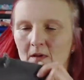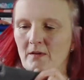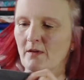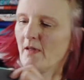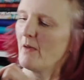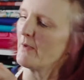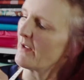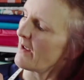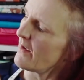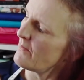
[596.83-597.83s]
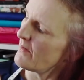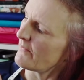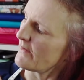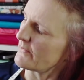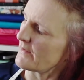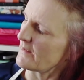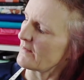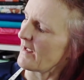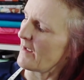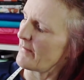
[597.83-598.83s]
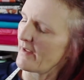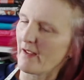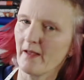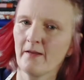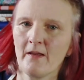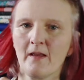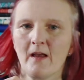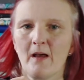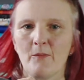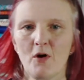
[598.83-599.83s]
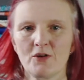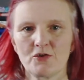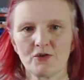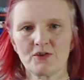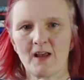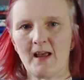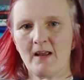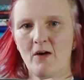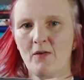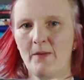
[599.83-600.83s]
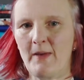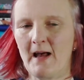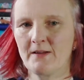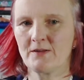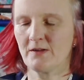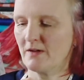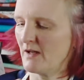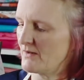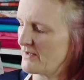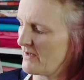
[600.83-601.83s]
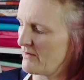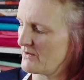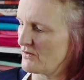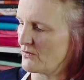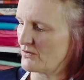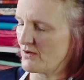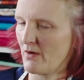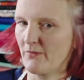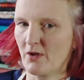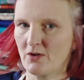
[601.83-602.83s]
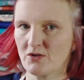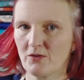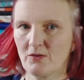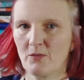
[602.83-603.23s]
So there we go, I've left a little gap here. And what I should say on the pattern is there is also a version